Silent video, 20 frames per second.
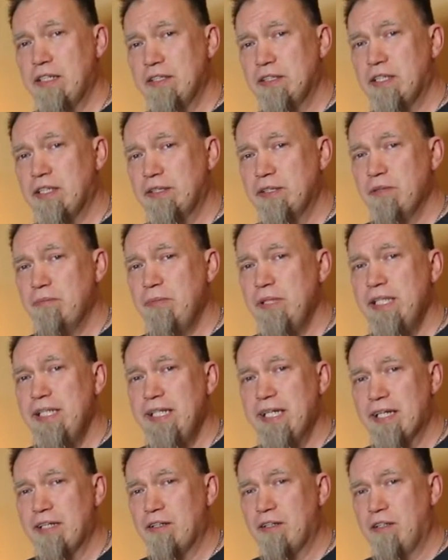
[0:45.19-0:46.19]
to talk to
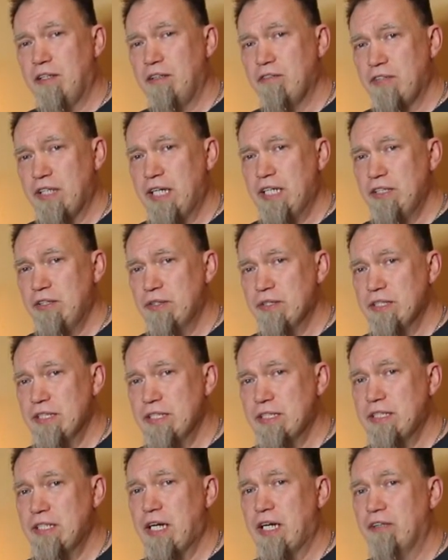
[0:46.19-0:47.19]
me and all of that good
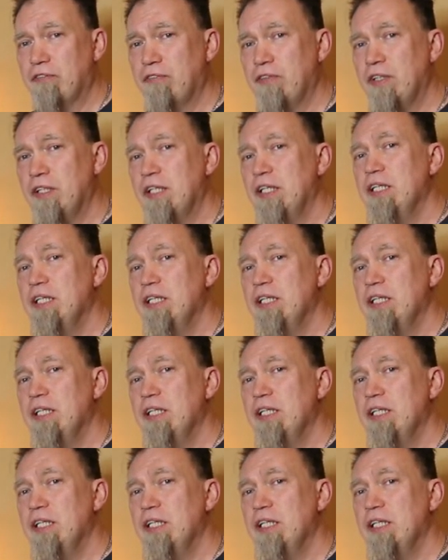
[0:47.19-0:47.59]
stuff.